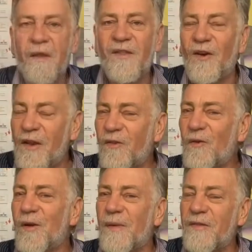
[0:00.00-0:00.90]
So let's
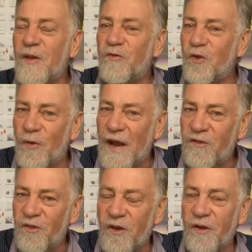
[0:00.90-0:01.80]
talk about the
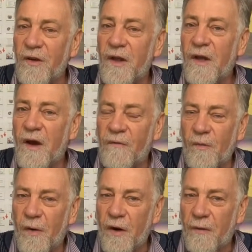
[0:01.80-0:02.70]
duration
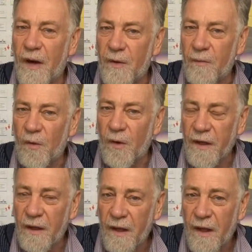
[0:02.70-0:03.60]
of a program in
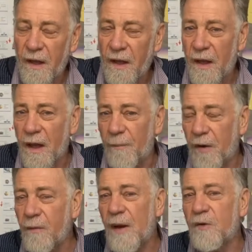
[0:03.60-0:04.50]
boarding. A
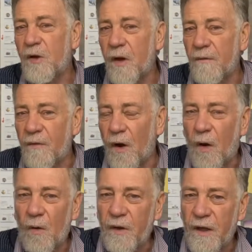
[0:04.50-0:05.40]
program can go for a
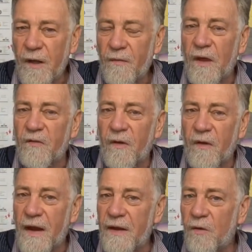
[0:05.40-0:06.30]
whole year, such
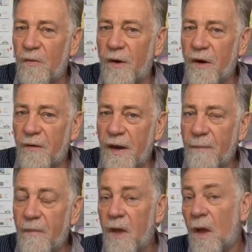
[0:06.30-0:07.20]
as an annual
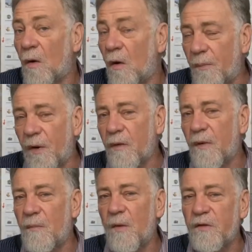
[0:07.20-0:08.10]
program, or a
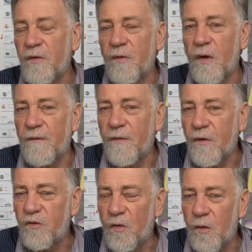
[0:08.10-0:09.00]
program might just go
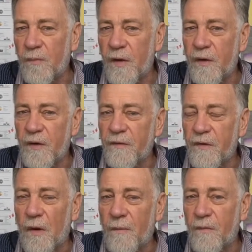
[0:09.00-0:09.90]
for a shorter period
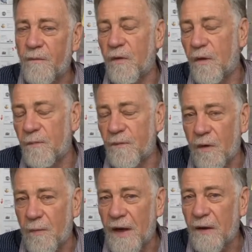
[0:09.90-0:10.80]
of time, for
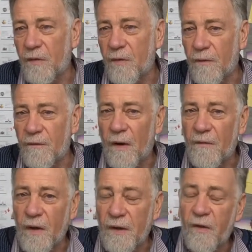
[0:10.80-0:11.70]
a month or
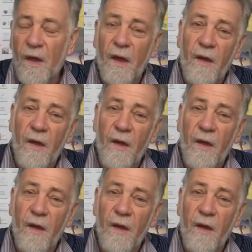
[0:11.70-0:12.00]
5 weeks.